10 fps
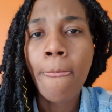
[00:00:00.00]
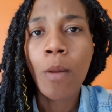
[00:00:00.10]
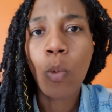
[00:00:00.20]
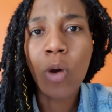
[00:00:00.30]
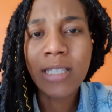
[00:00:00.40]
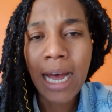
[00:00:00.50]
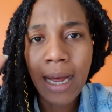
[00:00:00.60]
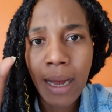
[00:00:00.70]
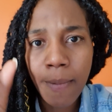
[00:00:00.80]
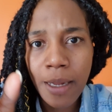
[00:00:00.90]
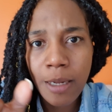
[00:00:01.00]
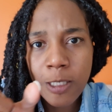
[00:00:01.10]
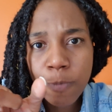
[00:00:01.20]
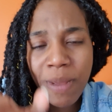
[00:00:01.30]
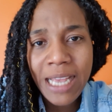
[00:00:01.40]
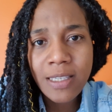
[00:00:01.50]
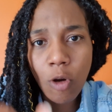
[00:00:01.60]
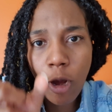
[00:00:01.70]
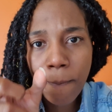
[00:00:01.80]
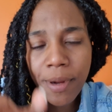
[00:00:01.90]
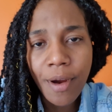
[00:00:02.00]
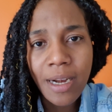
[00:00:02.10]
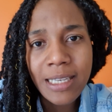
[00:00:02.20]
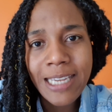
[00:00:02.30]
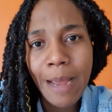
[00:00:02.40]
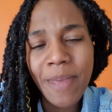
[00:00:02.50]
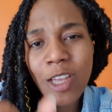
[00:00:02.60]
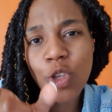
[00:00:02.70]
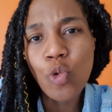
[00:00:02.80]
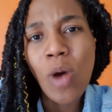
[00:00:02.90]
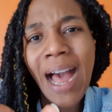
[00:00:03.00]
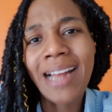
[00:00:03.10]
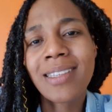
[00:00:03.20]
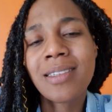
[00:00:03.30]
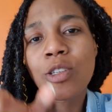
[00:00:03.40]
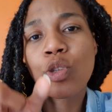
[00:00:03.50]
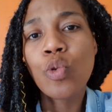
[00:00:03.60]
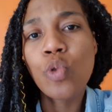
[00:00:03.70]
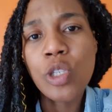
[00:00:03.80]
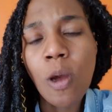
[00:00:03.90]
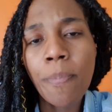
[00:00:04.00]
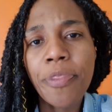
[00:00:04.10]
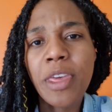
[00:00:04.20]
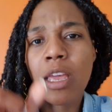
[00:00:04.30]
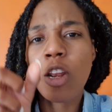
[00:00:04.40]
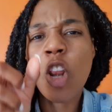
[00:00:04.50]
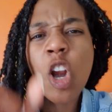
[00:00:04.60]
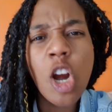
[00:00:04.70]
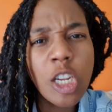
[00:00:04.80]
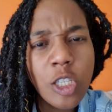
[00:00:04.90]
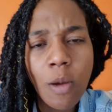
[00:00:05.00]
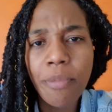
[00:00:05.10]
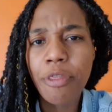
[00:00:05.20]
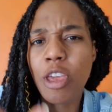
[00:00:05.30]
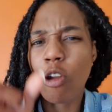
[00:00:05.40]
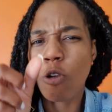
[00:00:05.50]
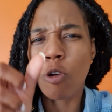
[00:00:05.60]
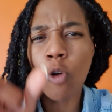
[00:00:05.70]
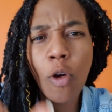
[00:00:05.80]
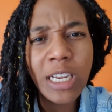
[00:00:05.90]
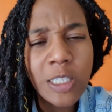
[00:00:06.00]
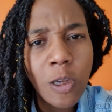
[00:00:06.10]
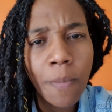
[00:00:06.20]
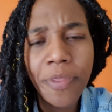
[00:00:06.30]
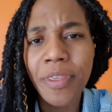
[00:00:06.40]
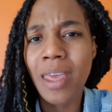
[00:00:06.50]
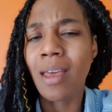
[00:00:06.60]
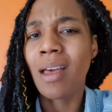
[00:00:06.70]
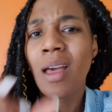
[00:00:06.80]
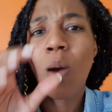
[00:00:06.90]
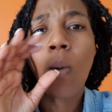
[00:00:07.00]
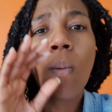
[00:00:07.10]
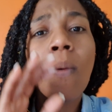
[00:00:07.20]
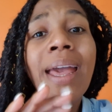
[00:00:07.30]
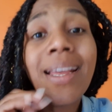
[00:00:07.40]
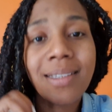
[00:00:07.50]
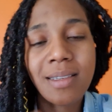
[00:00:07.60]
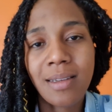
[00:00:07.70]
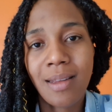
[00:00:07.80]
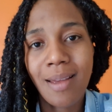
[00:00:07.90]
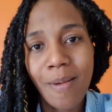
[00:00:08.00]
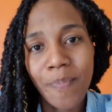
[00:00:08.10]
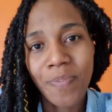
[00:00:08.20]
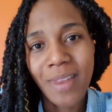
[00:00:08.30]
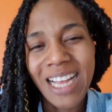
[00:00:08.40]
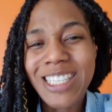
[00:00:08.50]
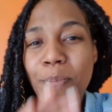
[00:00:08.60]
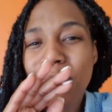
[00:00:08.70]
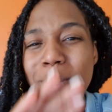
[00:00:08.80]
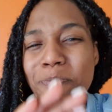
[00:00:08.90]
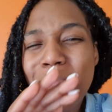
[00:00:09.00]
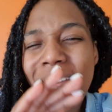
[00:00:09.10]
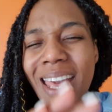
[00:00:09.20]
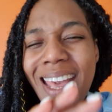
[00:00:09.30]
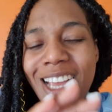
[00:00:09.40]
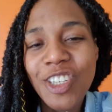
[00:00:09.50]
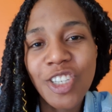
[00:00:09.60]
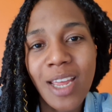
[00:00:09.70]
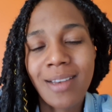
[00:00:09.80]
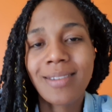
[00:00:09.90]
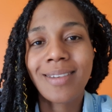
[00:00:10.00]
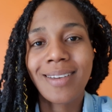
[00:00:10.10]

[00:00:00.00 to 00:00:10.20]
was a space or a period in time that you had to do something, learn something, grow in something. Wait. I said, be patient.